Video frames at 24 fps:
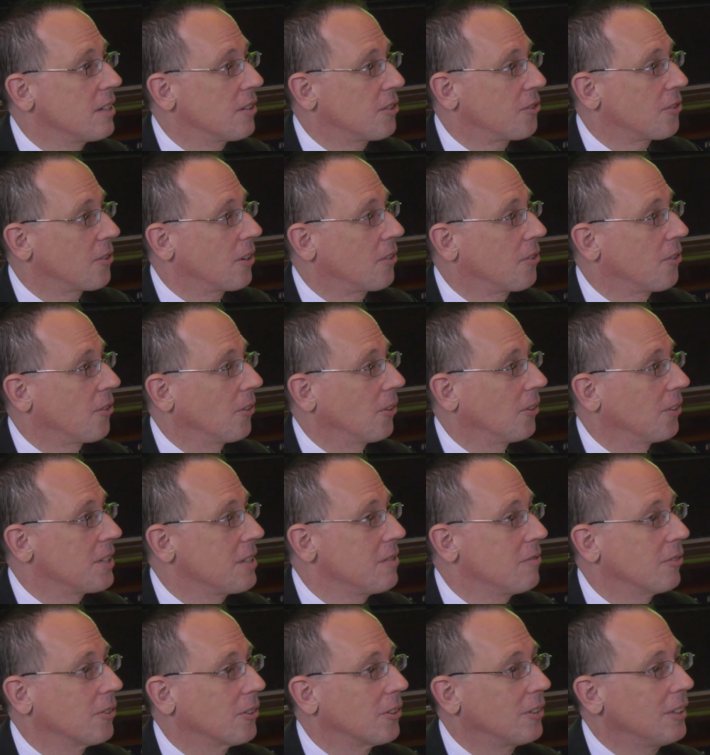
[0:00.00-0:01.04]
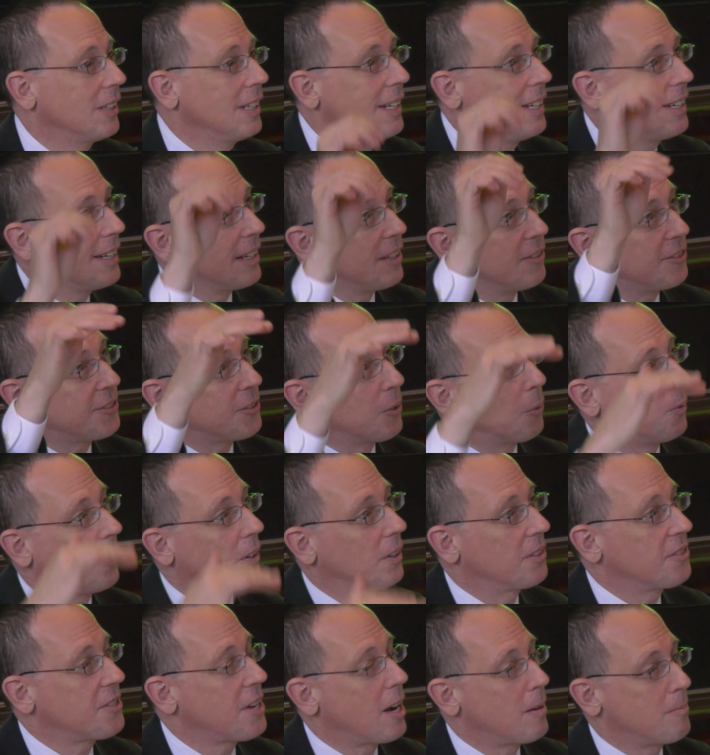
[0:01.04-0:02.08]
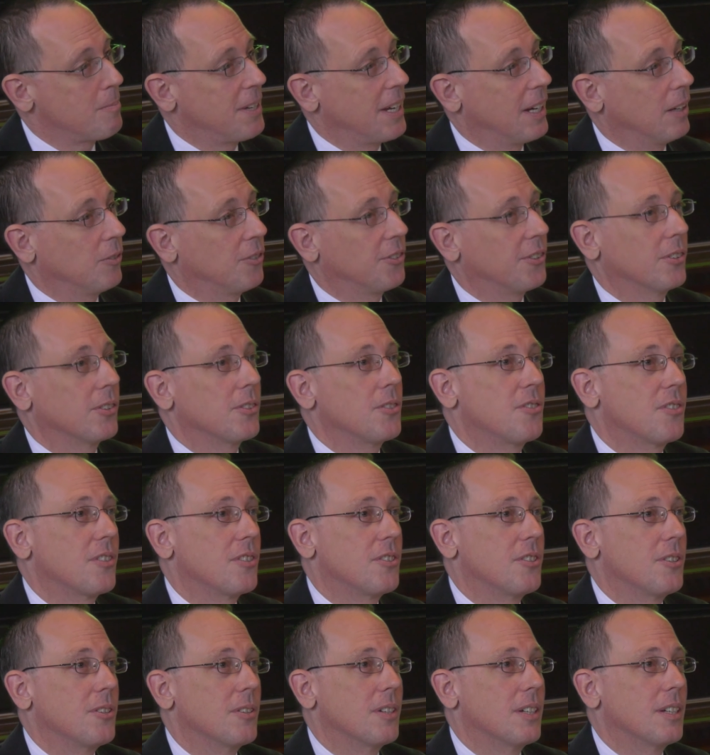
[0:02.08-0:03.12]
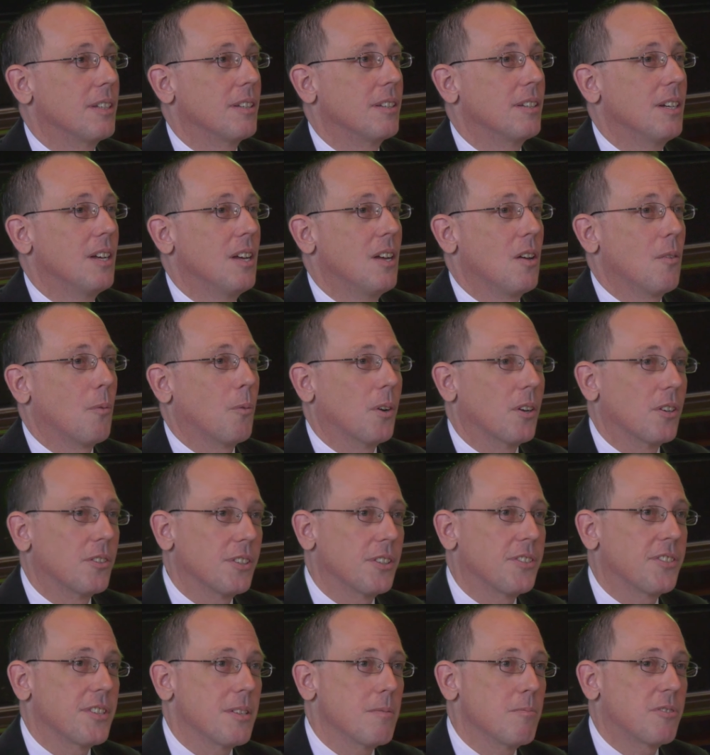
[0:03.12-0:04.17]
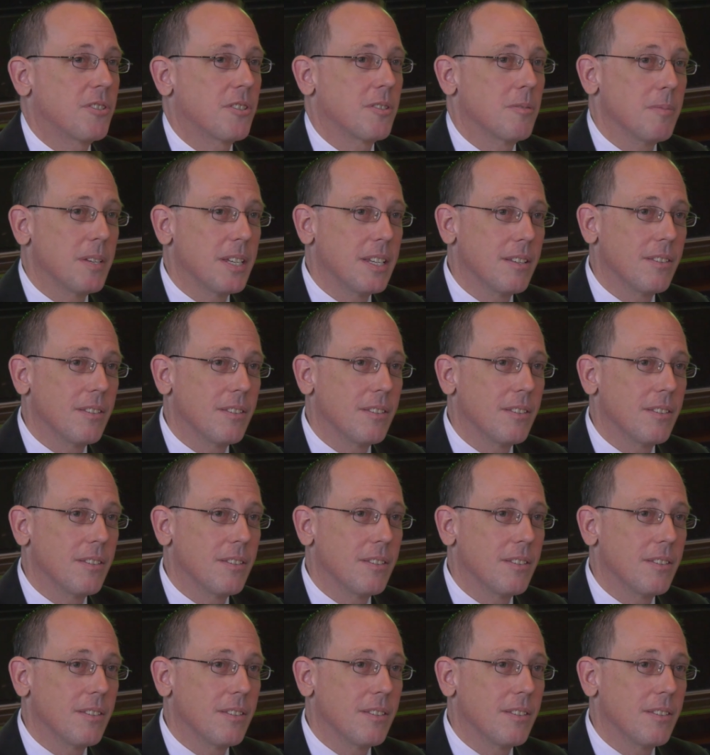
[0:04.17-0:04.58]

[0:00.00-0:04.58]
a structural evil is to want a top-down solution to it. Whereas it seems to me